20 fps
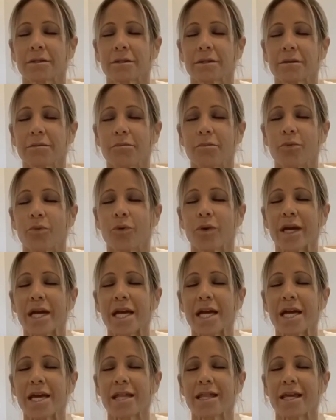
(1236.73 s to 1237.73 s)

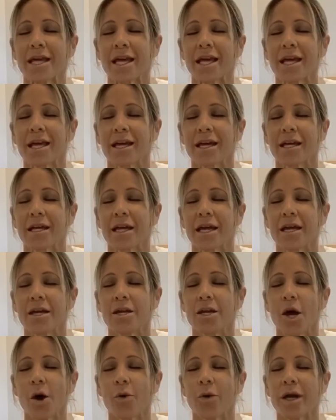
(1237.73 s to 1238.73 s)
Breathe in and
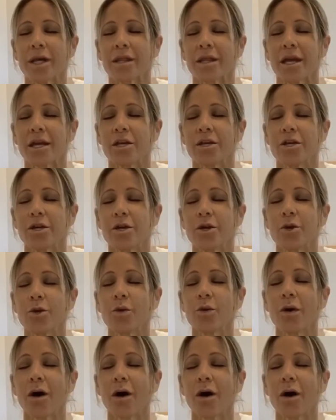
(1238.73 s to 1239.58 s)
knowing that you